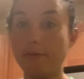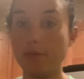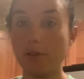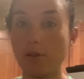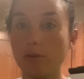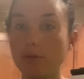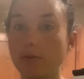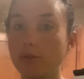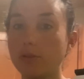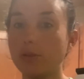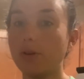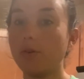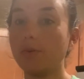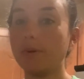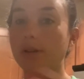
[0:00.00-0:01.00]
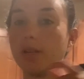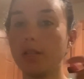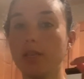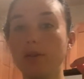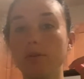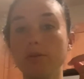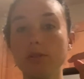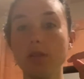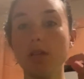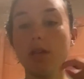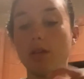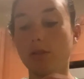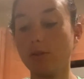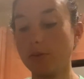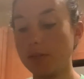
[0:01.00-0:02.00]
those, so we're going to use
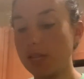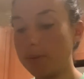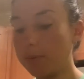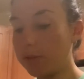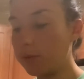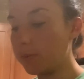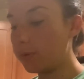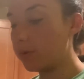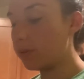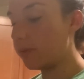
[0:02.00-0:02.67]
2 tablespoons of